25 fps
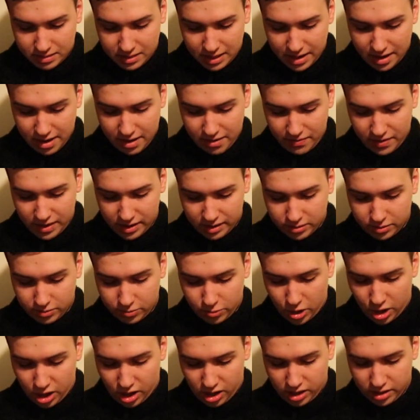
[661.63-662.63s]
second effect
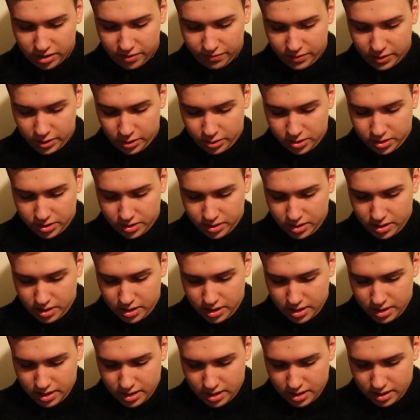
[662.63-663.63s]
while on the field.
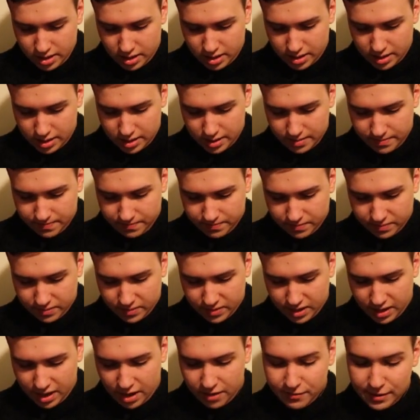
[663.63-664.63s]

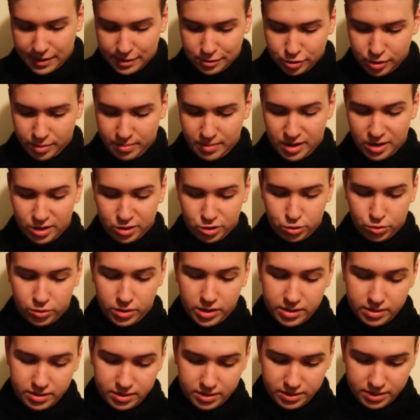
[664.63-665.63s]
If a Dream Mirror
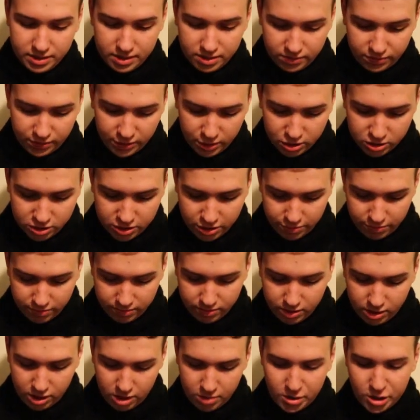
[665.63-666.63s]
Joy is in the field zone,
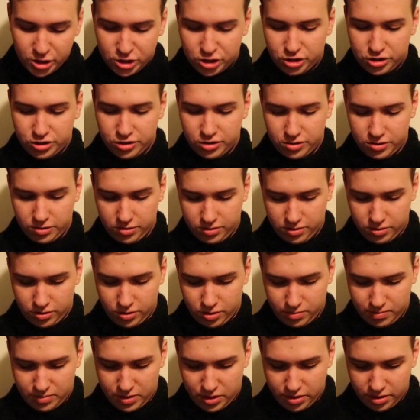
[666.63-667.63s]
all monsters
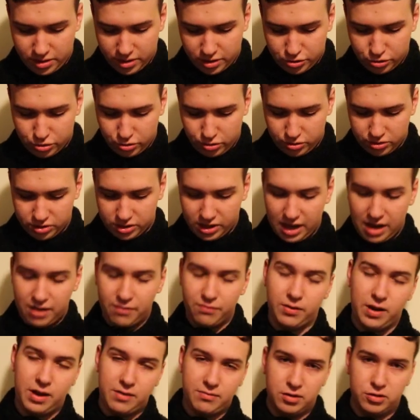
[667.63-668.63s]
your opponent controls
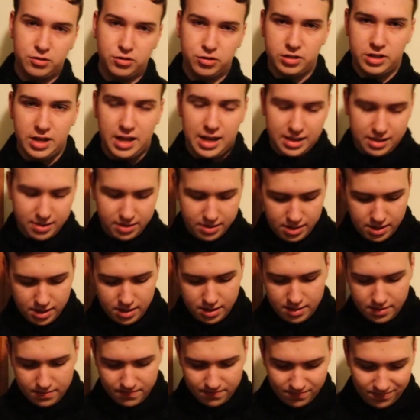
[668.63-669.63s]
gain 500 attack.
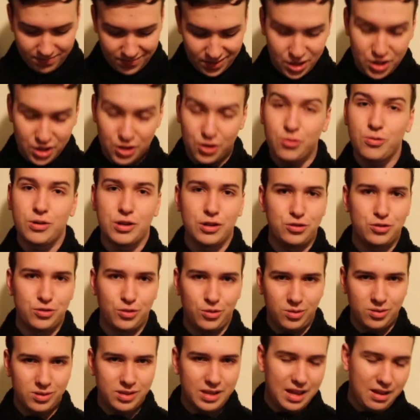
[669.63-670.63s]
You
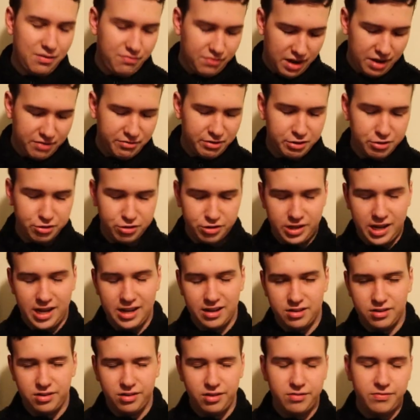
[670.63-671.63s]
control gain 500
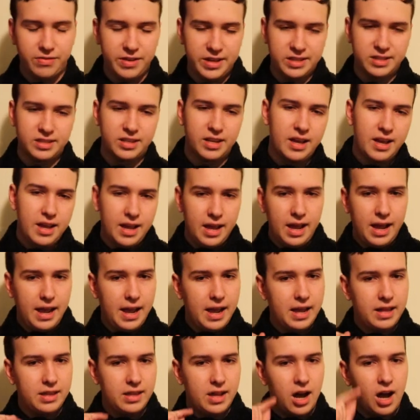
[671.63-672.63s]
attack defense,
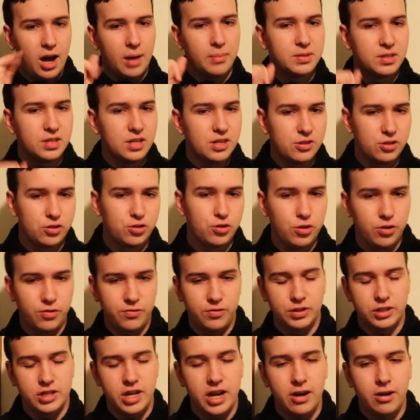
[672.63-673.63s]
and the opposite is true
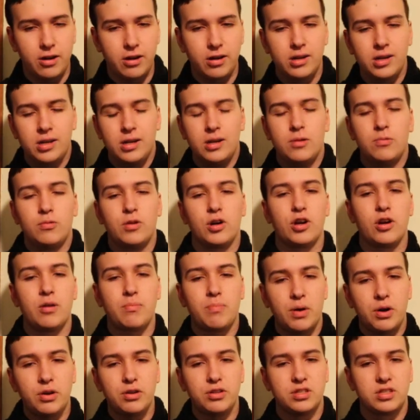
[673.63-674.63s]
for Terror, where your
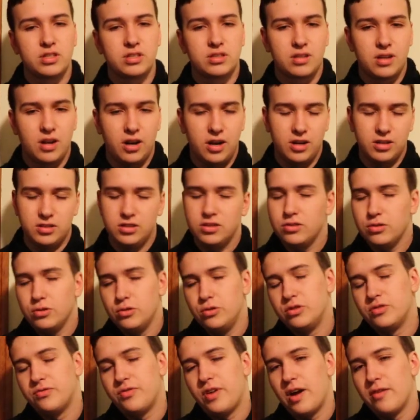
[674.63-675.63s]
opponent's cards
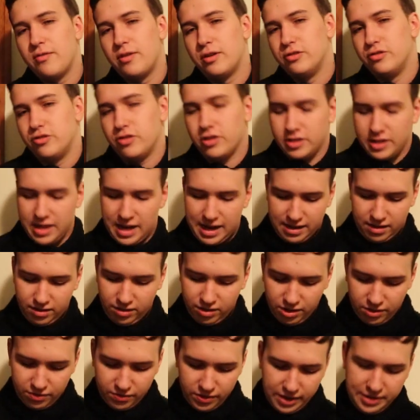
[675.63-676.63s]
lose 500 attack
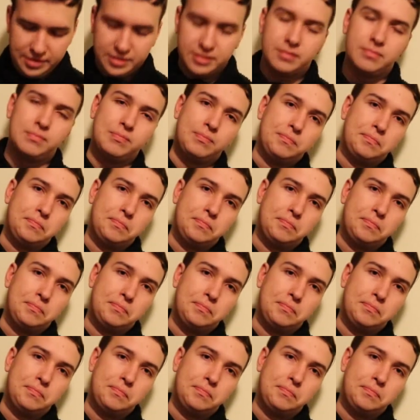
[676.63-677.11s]
defense.